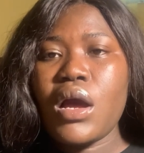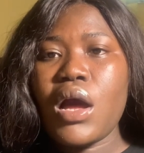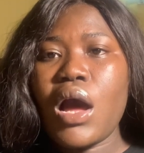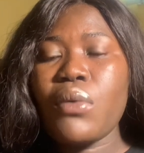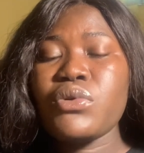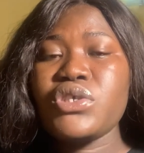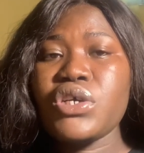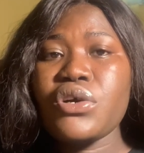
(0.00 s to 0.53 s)
I
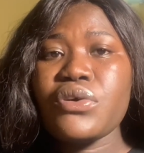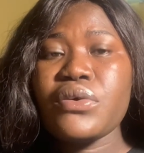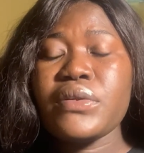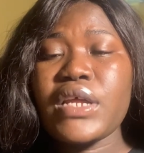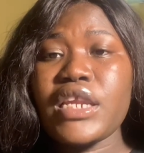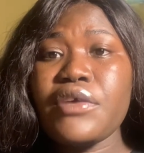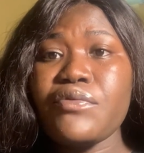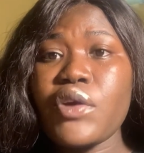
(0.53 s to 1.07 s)
will tell you
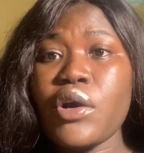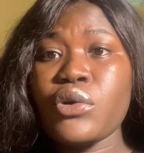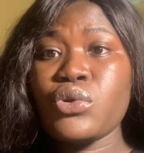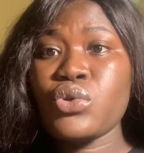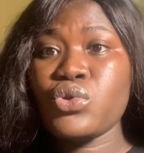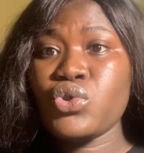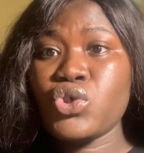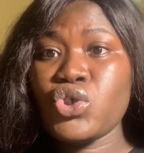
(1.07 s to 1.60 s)
that if you are
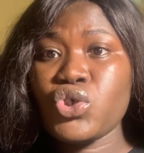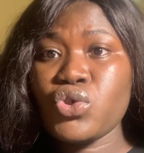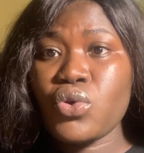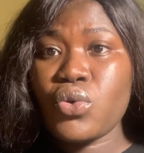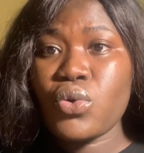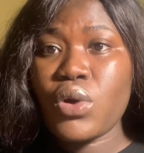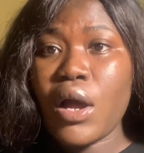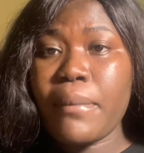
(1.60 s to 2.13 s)

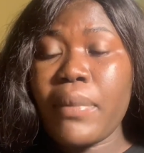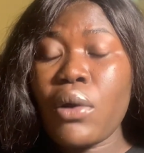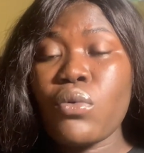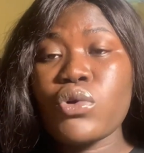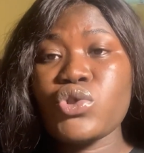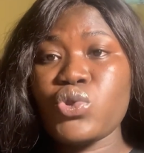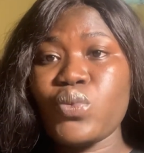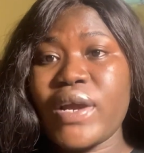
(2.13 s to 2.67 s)
unsure about
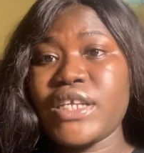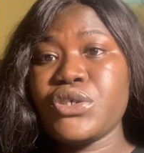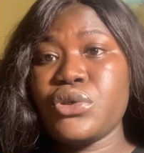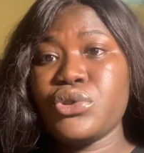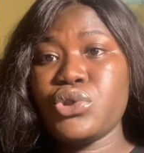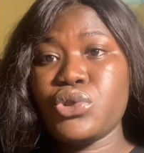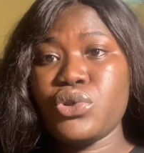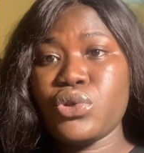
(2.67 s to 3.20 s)
what you write in your
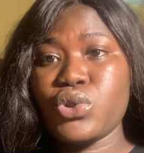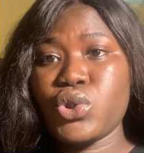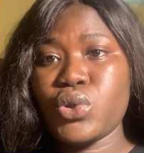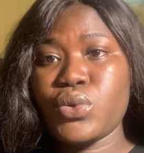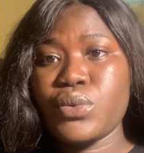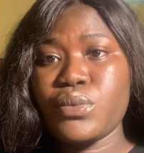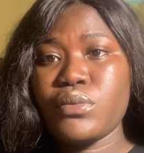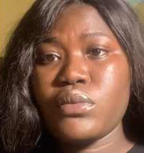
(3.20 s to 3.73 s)

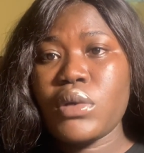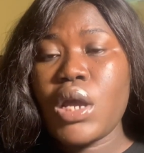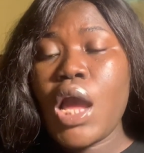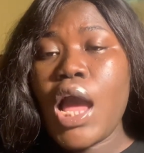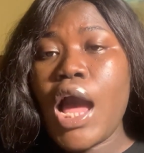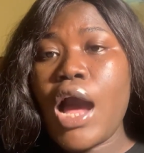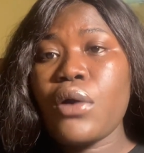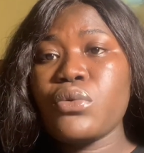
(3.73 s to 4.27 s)
introduction,
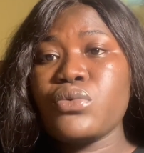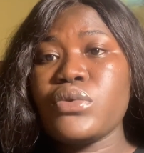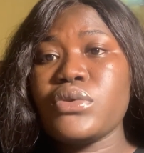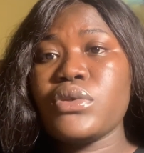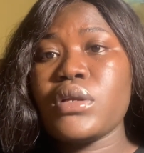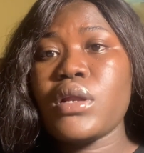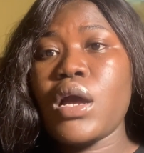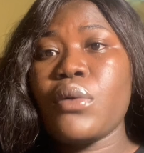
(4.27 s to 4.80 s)
I would
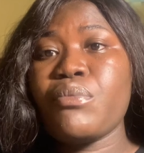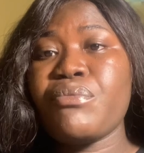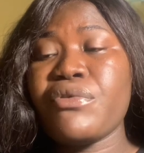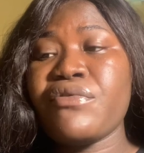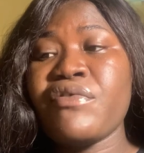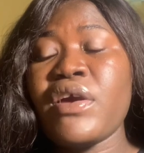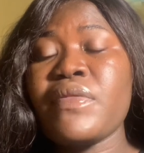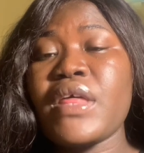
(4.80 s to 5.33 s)

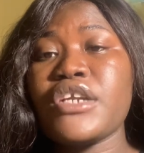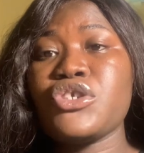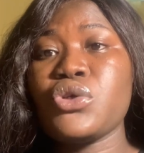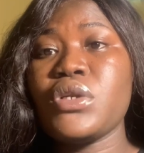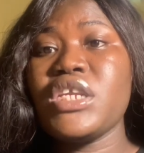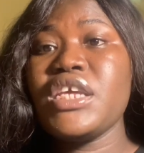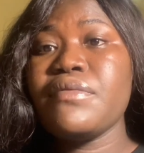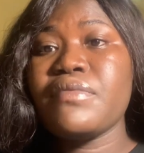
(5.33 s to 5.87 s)
prefer that you
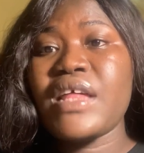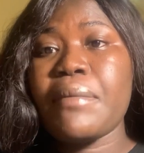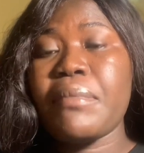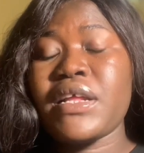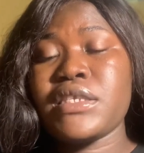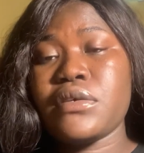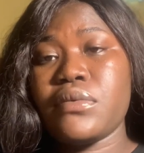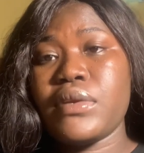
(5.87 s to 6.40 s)
leave that
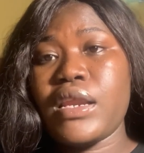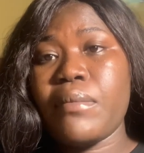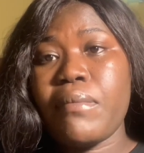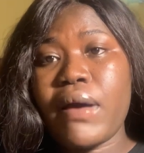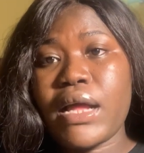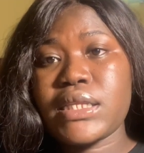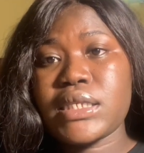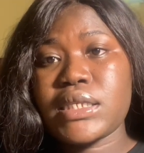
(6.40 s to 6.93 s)
particular
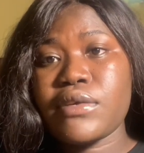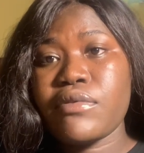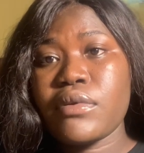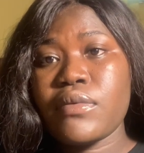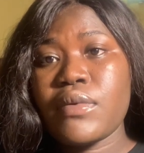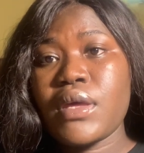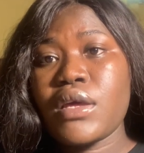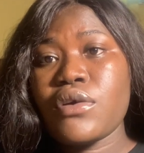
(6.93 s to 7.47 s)
part
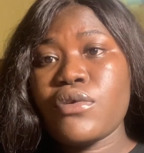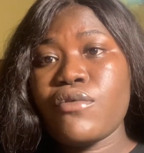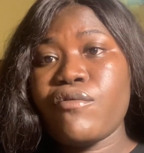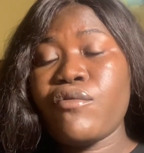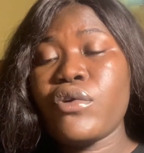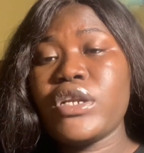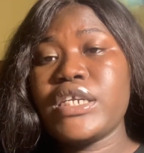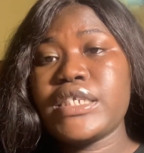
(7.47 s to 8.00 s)

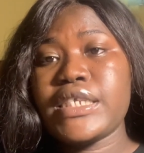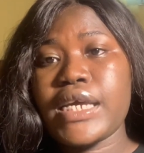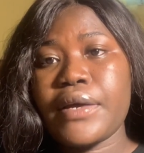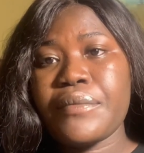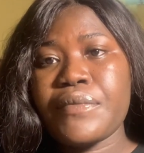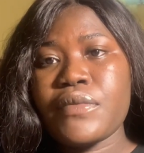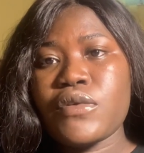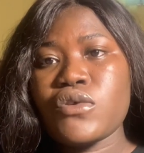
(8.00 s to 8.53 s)
for later.
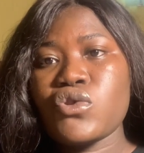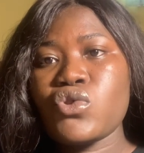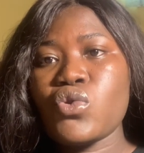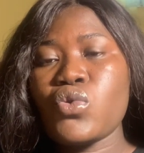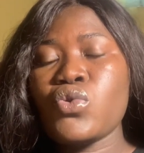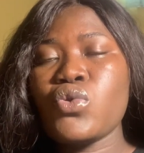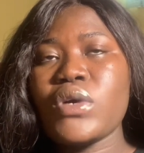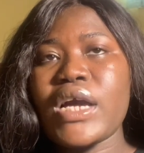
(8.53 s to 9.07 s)

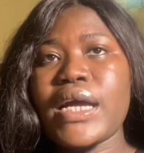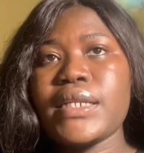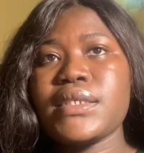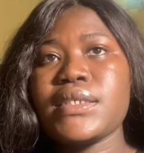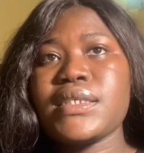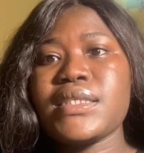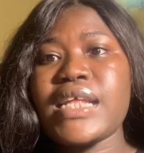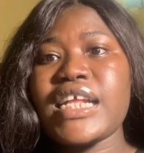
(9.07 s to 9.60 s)
So you
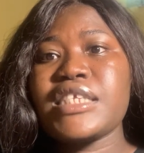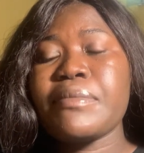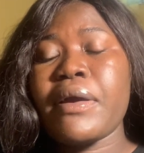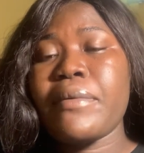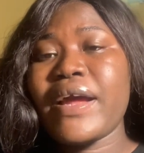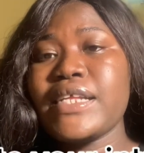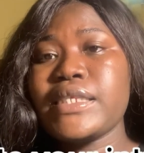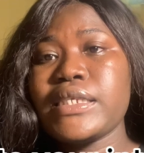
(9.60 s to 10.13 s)
can start by
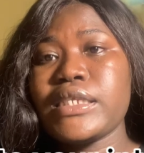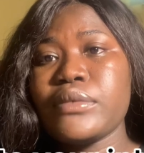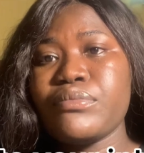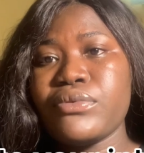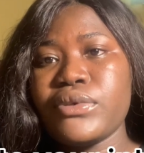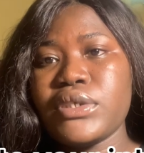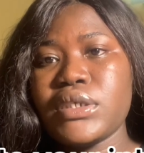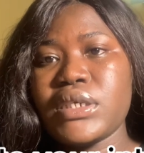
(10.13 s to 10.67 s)
writing the
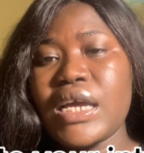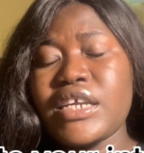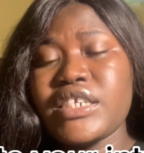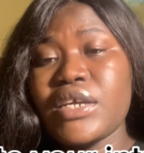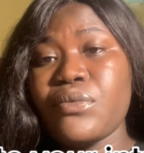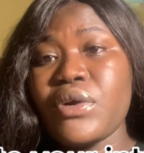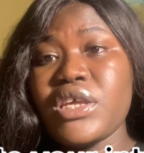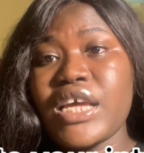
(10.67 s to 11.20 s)
body, and
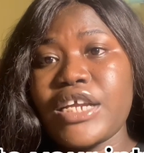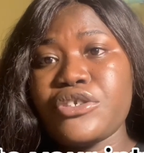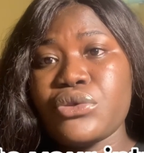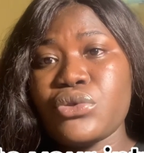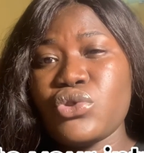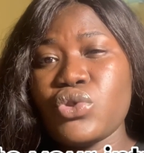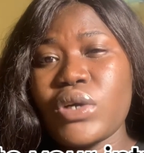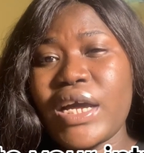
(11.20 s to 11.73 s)
then when you're
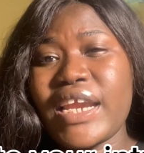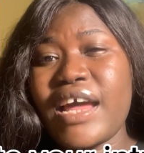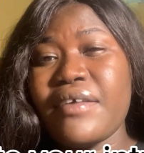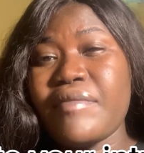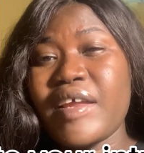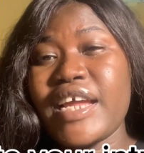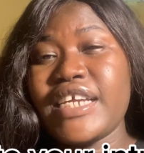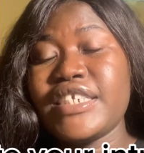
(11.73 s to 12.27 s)
done, you can have
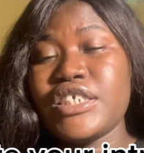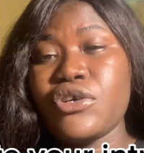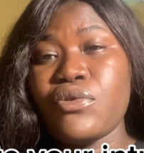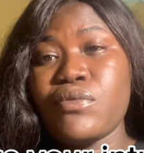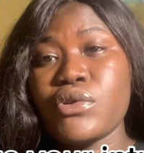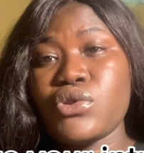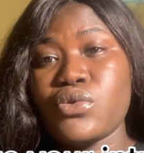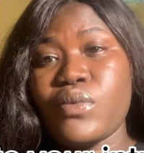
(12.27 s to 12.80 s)
an idea
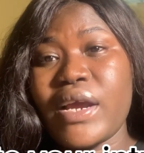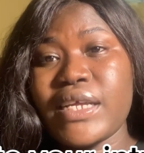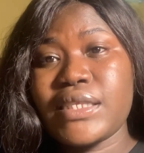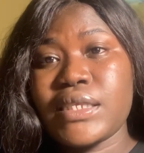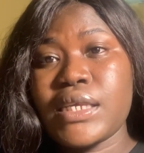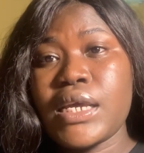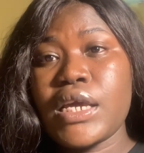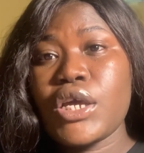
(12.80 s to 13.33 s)
of what to write